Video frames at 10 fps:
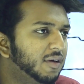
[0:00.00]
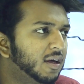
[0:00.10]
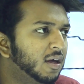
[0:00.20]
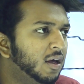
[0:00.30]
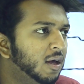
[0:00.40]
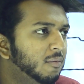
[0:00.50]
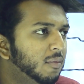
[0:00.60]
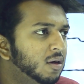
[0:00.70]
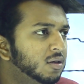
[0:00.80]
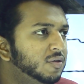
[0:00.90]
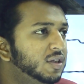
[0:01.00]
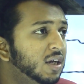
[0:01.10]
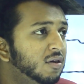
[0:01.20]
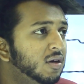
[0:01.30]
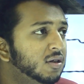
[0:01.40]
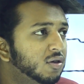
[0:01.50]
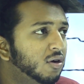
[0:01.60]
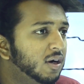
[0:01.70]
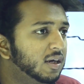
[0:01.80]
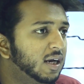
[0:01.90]
way because we genuinely
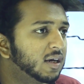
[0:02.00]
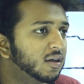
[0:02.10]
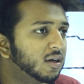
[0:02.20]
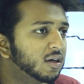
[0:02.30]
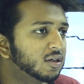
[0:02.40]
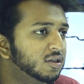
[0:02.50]
saw it that